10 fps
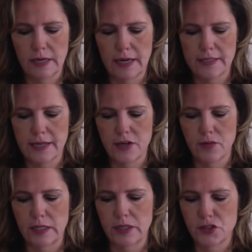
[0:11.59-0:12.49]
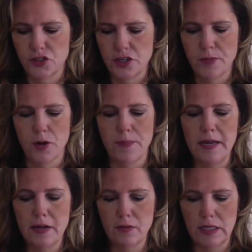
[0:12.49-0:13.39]
like I said, your relationship or your
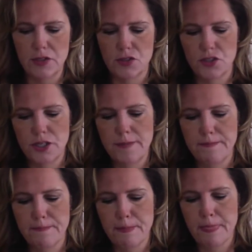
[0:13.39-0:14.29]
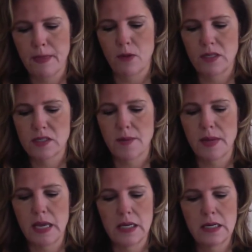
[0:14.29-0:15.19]
pending relationship. One's
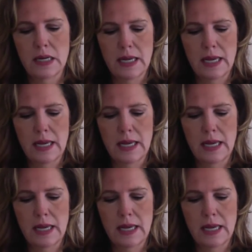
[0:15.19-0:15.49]
coming in.